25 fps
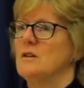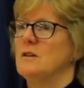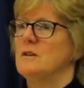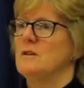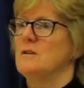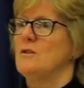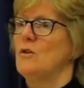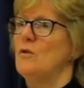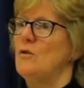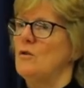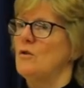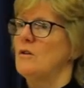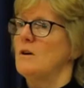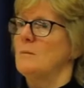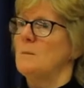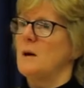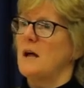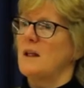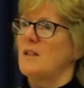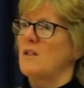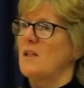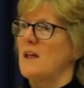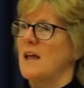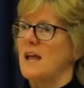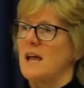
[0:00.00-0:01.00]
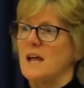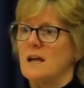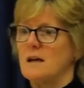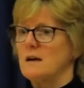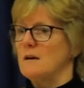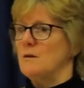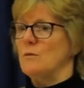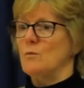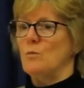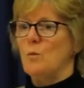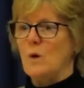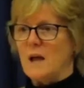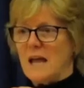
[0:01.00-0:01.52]
nor am I
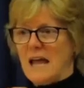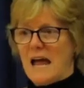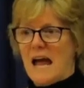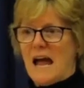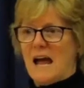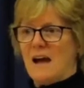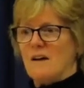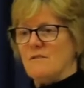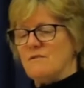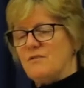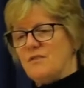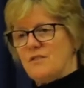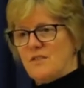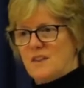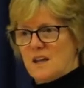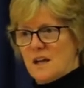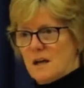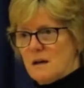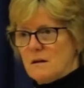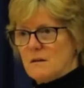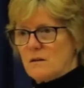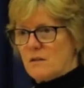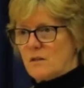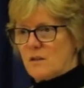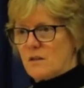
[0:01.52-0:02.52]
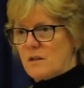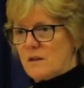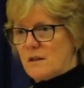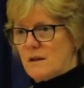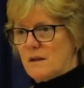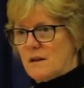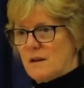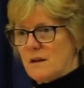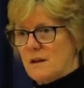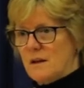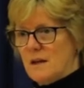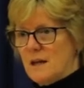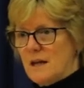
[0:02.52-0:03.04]
saying we have the
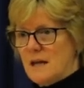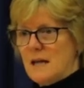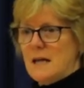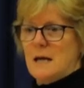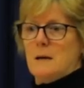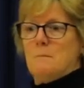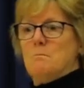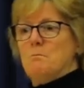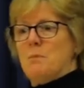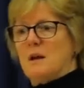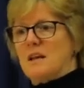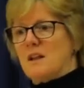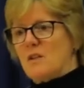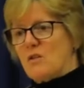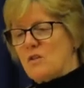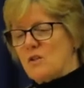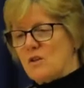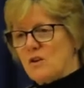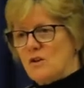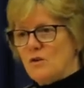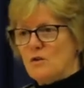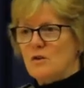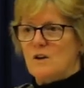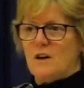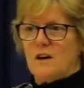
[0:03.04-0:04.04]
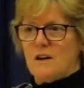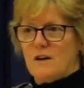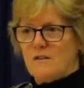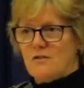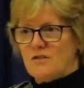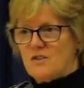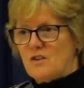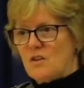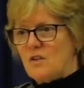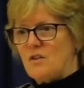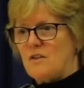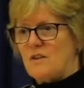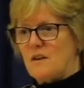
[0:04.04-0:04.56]
answer. But it's good
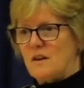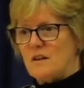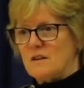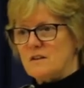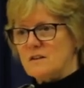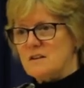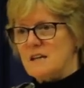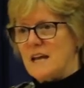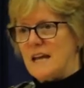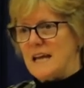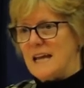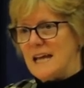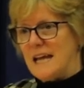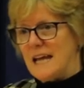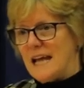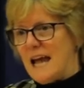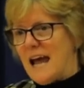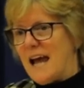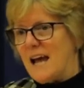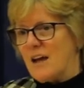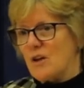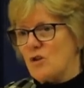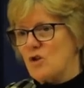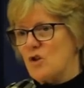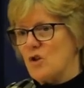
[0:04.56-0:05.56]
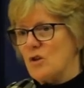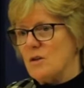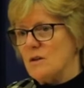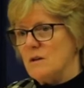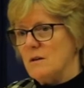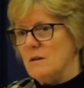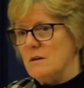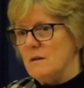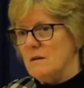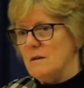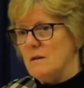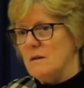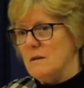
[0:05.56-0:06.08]
enough to start taking
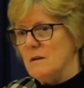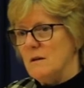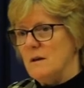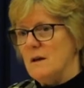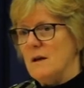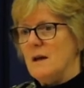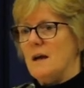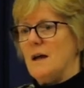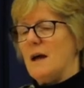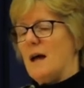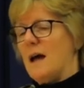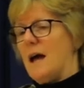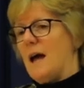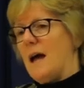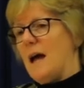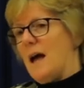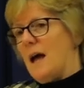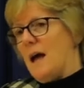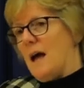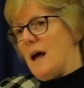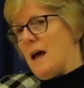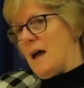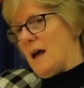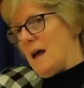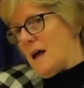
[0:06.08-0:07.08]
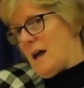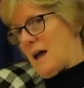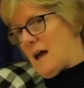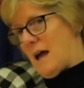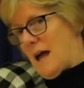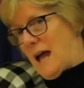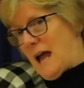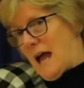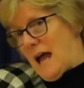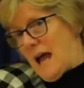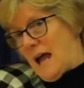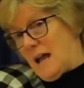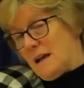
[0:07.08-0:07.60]
action.
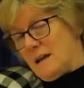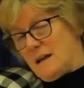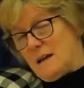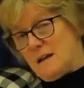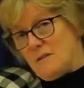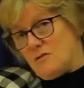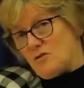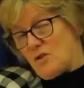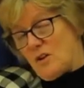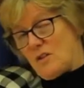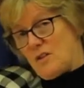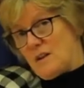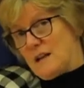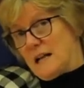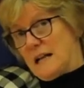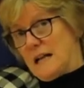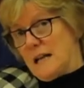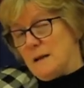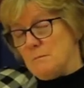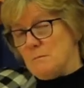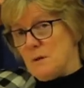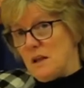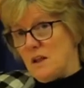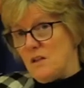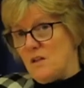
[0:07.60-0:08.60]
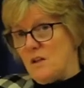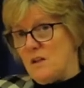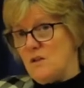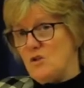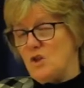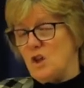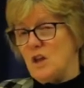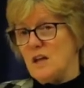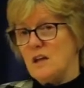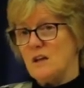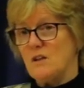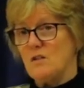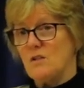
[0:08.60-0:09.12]
And interestingly,
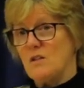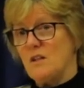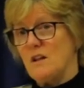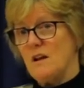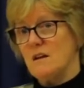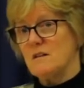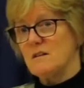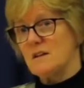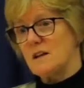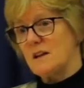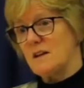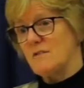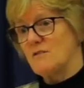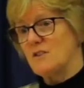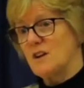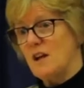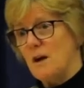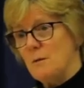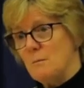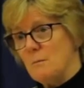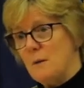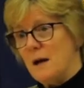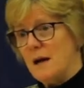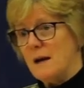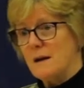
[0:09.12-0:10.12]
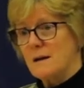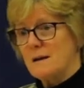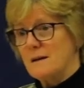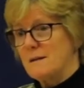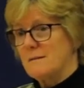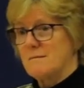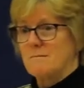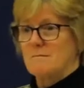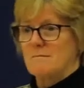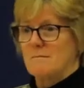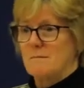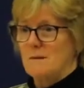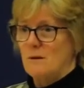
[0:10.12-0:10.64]
BCG Consulting have come back
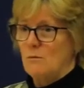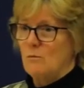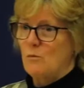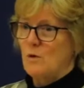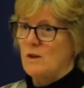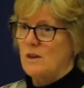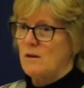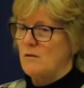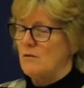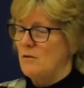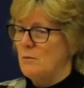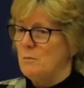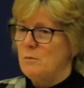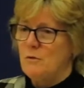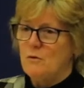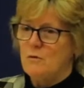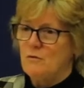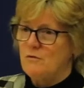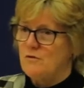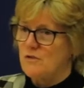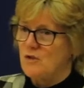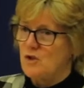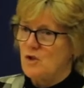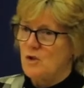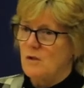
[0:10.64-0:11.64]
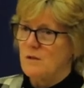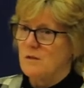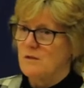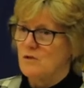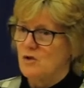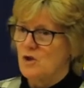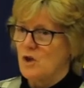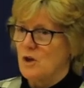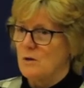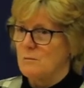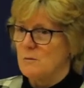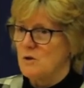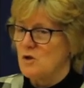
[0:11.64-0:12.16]
with a report for
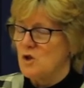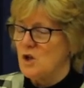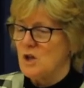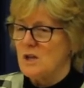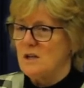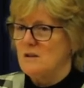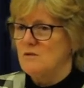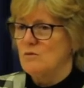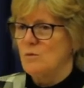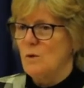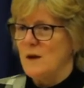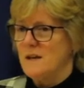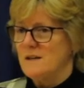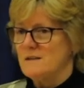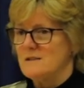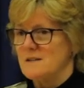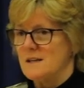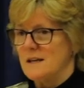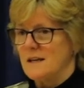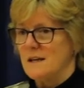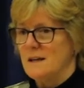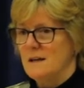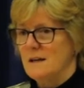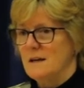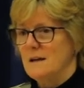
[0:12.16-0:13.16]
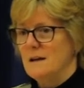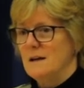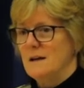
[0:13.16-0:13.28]
German G20